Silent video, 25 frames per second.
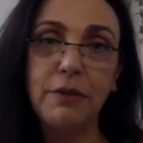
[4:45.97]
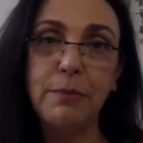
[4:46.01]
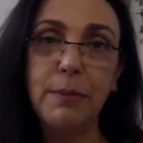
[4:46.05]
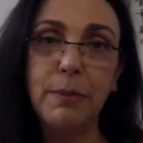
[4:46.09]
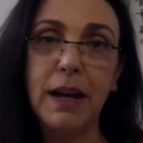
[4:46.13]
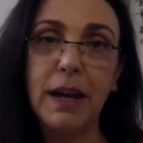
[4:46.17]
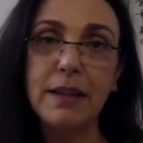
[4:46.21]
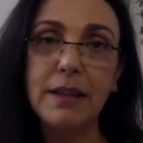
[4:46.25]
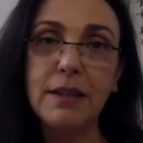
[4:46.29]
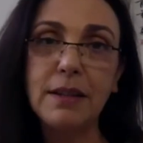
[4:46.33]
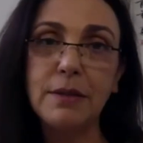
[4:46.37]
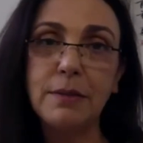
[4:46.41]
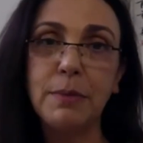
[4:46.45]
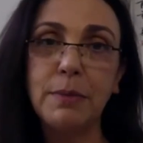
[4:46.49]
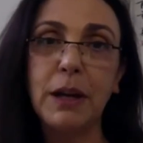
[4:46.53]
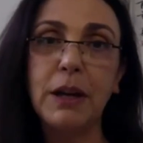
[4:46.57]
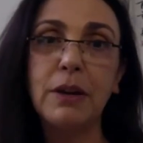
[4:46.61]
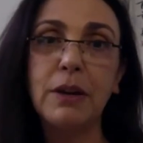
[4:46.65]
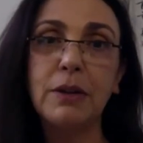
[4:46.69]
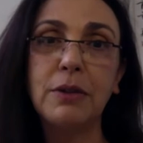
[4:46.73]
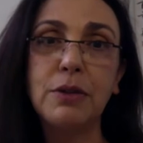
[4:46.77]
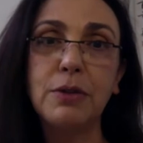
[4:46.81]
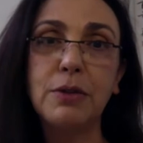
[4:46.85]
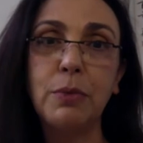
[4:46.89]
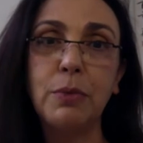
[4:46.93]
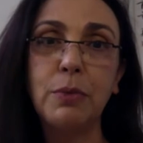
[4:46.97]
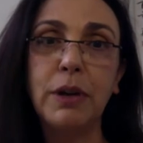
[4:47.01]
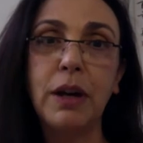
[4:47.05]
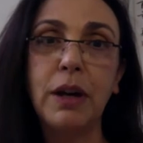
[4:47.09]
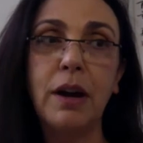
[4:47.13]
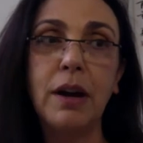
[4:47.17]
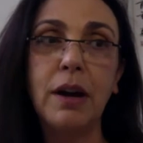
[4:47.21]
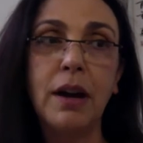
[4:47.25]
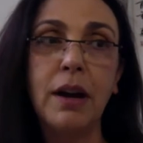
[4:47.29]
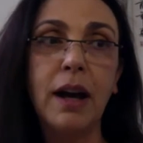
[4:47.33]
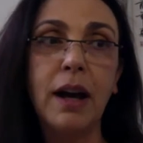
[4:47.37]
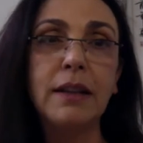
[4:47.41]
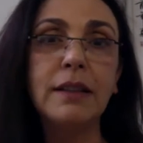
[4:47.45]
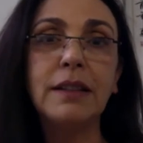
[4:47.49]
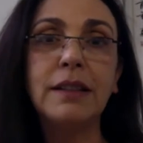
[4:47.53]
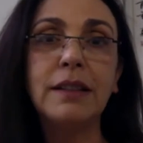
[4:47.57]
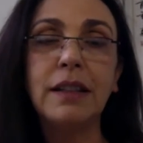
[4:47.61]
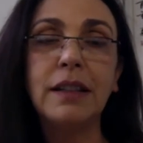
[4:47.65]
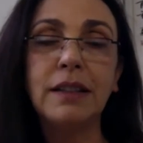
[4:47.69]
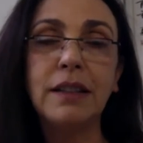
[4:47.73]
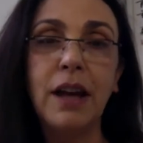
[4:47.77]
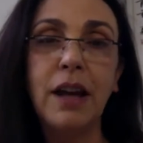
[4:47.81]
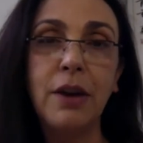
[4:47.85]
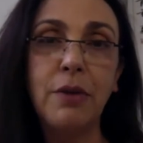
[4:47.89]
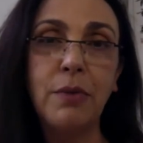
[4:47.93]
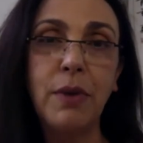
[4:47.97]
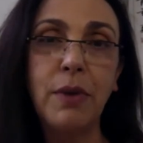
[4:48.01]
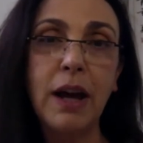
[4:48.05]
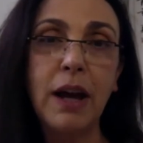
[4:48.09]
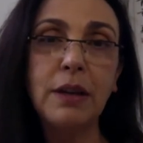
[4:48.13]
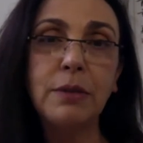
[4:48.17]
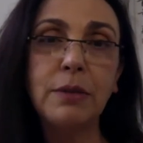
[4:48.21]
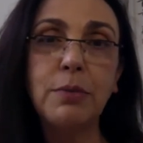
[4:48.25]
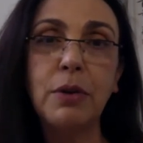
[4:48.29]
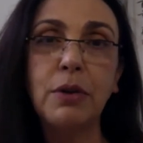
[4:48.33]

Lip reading: masks because we are not in a direct